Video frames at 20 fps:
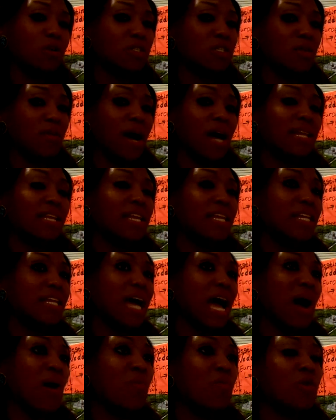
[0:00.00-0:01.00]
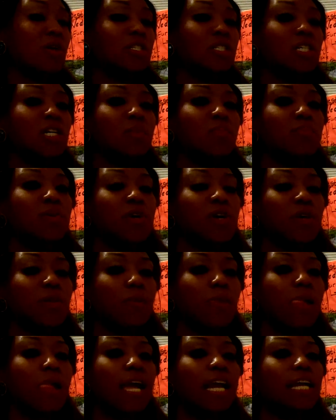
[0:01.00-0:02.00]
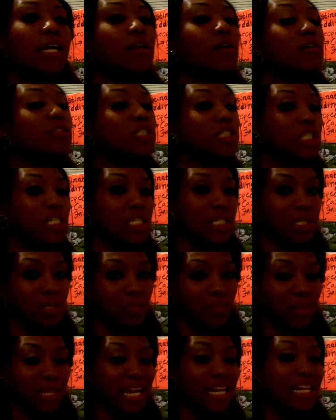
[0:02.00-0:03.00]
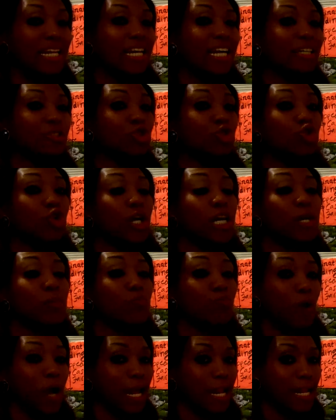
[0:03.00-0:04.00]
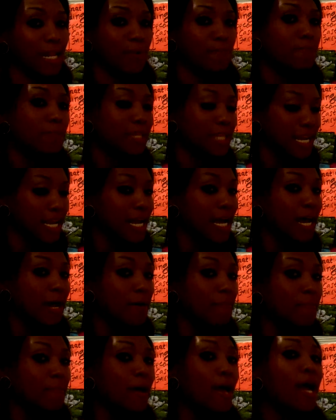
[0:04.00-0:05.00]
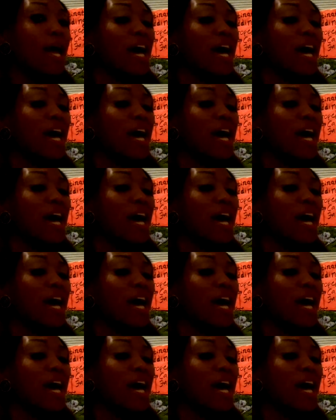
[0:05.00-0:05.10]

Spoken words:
So I did not want to put energy into planning a dream wedding with him.